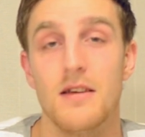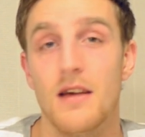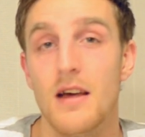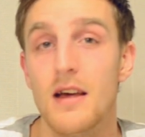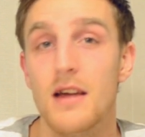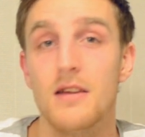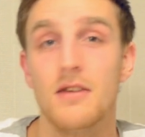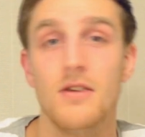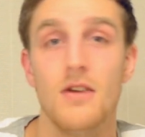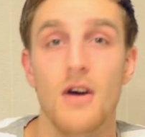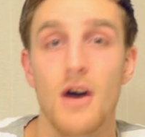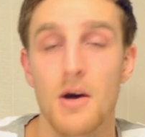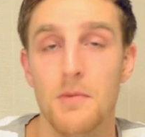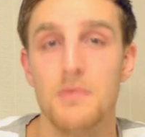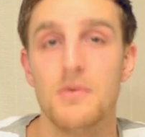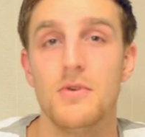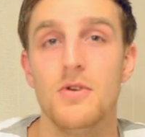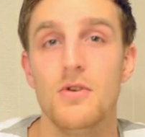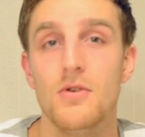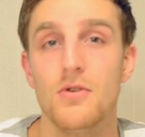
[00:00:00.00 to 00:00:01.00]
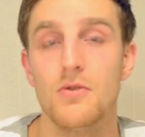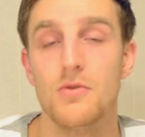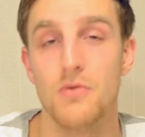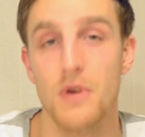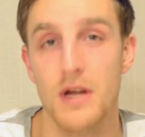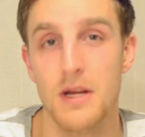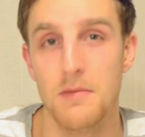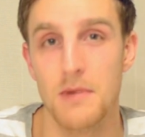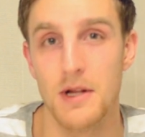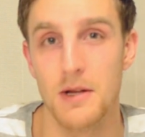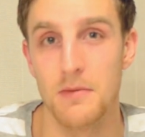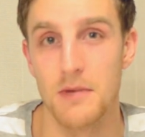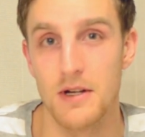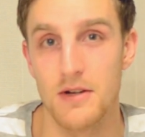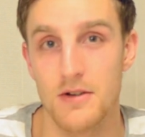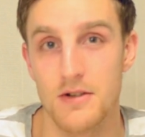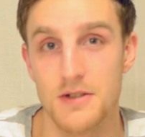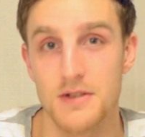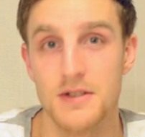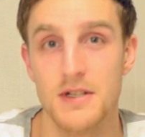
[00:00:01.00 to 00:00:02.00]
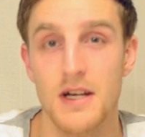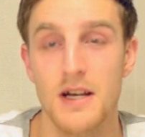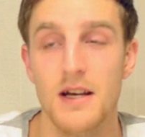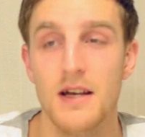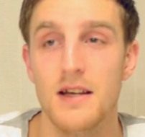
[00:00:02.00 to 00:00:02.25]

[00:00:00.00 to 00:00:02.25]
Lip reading: and up to 20 millimeters.